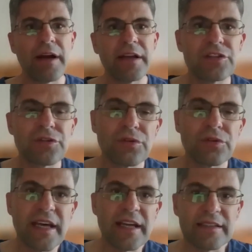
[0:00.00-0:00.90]
quite sure
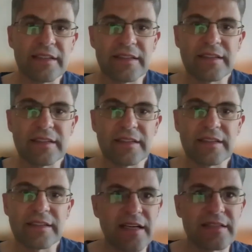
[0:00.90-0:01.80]
that in the
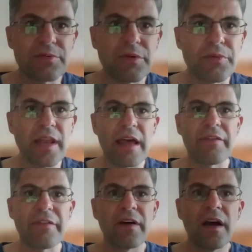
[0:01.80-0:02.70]
next years, we will
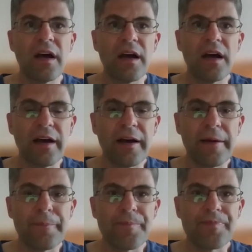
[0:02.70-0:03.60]
have
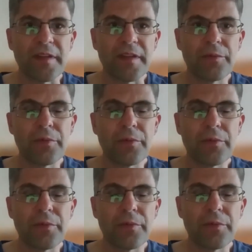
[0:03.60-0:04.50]

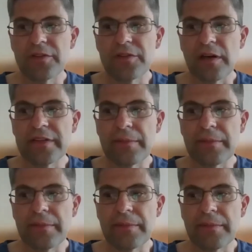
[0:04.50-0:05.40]
the
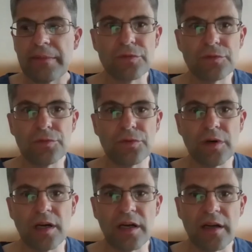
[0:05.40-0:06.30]
ability
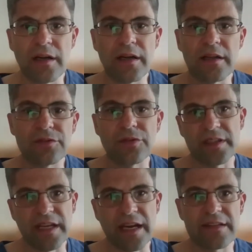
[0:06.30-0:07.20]
to
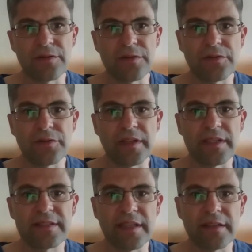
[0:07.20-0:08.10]
tokenize also real
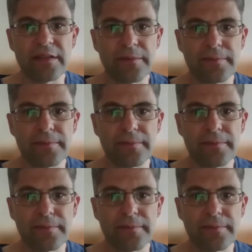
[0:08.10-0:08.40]
estate.